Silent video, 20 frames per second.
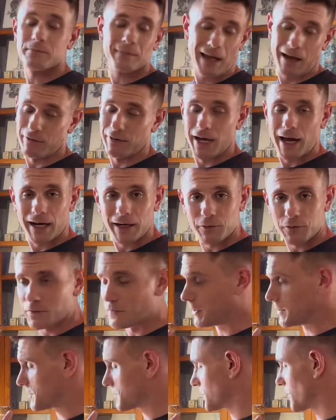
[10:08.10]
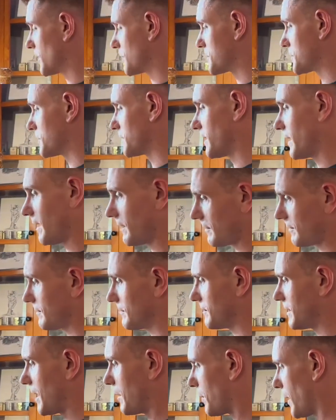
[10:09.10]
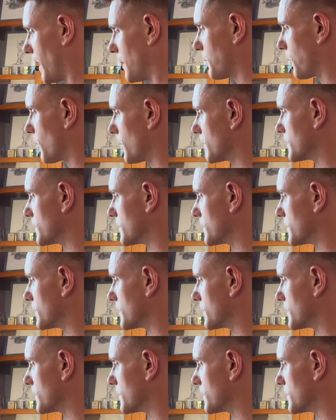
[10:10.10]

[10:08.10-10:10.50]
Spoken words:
haven't had any with fenestration yet. That bad boy